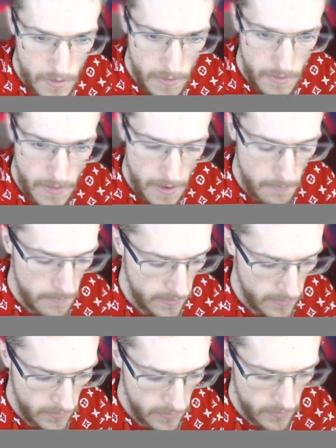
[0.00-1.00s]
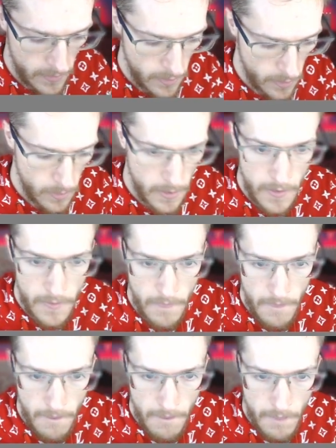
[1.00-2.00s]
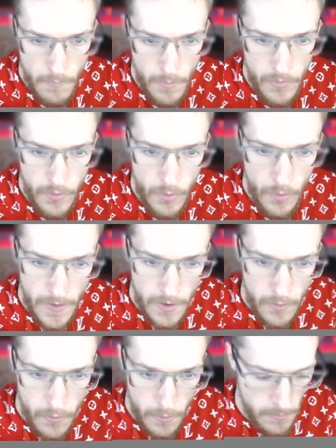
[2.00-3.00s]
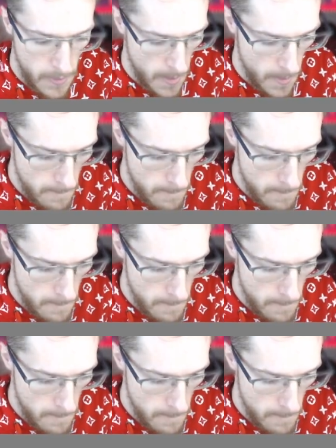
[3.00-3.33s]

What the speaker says: That means it's still, we still got that grouped up.